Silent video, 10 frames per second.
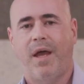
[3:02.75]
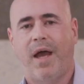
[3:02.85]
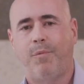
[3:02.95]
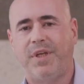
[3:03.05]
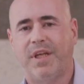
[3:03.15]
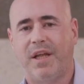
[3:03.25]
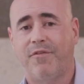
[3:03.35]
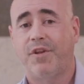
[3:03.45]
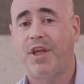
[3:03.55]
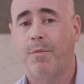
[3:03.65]
And we
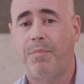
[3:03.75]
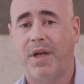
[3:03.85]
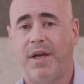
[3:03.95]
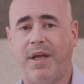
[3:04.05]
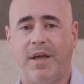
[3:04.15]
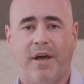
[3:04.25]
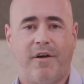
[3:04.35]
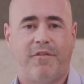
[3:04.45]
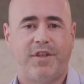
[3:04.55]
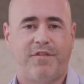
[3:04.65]
deliver the ability
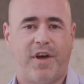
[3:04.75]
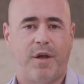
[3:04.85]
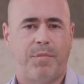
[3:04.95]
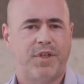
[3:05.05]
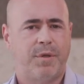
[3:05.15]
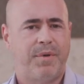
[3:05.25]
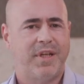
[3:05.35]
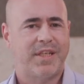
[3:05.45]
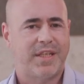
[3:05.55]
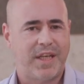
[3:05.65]
for developers to
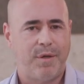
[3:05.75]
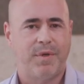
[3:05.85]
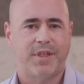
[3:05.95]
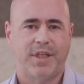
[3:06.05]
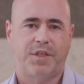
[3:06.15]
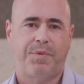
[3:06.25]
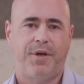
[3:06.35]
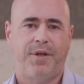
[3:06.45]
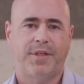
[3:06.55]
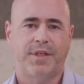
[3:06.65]
build seamless
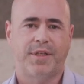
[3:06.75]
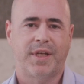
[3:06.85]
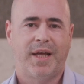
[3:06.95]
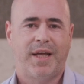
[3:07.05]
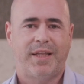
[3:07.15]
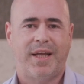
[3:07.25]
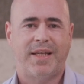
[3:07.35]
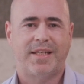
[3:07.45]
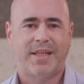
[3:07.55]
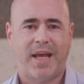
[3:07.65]
experiences that
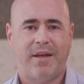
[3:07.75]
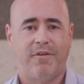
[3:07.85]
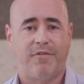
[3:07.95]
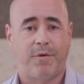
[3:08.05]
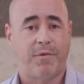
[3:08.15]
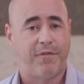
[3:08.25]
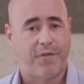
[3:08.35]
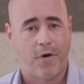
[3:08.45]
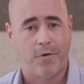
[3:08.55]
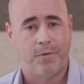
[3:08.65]
extend from the
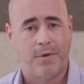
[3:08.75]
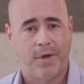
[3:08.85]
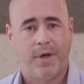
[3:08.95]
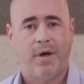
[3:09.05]
phone